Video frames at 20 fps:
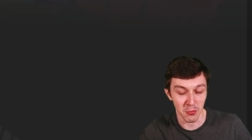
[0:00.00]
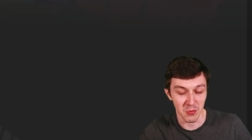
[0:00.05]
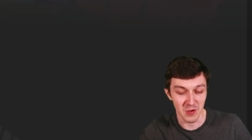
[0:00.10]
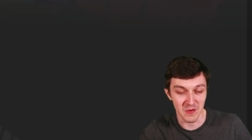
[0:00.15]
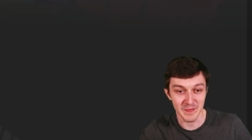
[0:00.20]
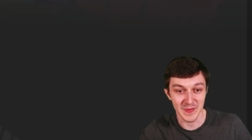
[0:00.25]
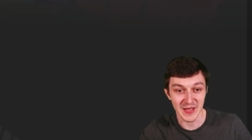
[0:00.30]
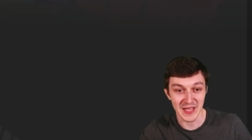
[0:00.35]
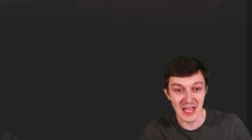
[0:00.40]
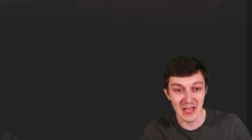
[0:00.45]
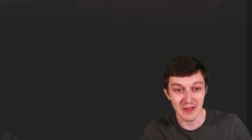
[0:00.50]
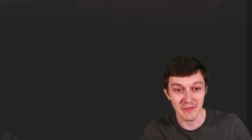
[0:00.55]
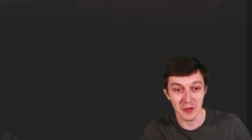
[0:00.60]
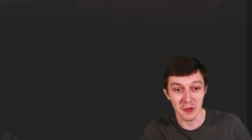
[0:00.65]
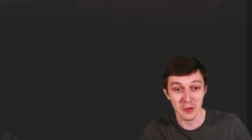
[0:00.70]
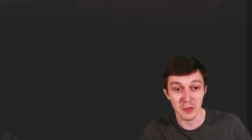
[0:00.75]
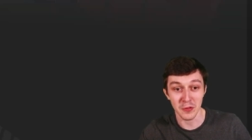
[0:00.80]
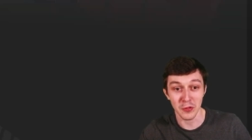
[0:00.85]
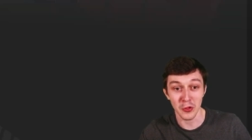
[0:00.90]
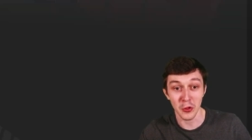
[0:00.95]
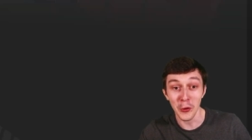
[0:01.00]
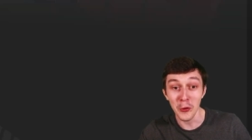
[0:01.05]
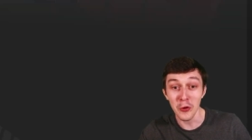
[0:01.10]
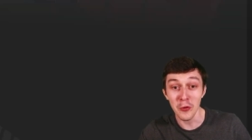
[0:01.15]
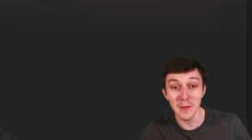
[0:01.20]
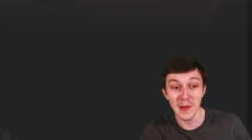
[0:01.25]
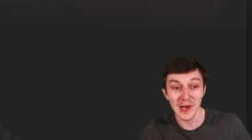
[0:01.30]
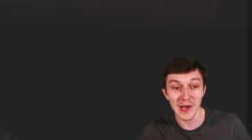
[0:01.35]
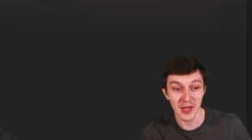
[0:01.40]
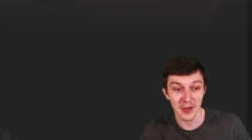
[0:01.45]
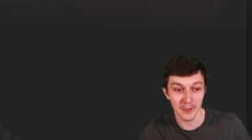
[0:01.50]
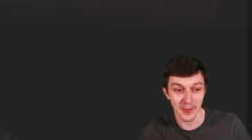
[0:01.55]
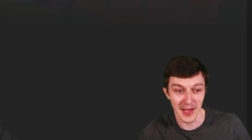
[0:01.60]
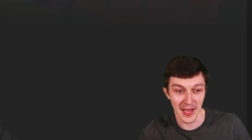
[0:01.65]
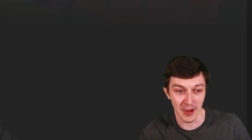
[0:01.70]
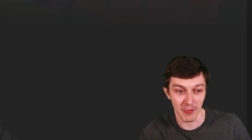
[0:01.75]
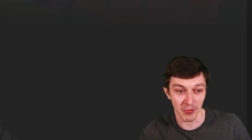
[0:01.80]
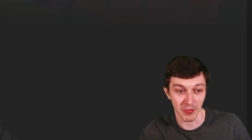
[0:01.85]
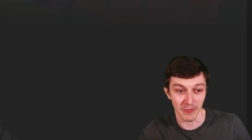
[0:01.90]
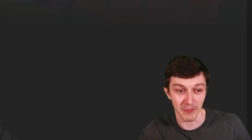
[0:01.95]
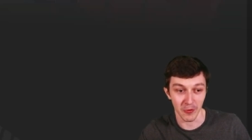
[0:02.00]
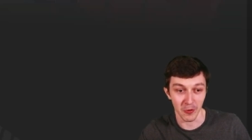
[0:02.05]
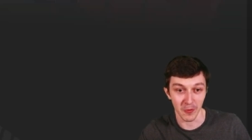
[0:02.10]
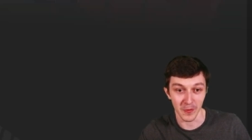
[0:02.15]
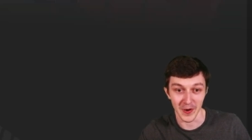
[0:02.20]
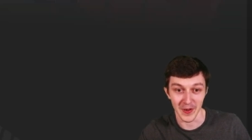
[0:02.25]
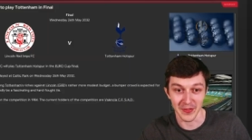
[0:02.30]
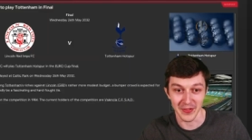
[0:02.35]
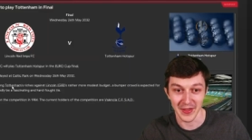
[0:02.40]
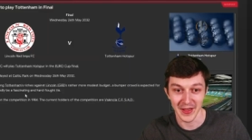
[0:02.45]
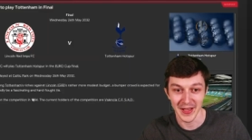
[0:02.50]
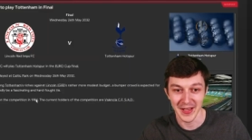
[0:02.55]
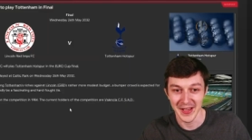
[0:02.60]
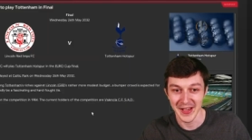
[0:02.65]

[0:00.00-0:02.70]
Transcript: We've been given two million pounds for it.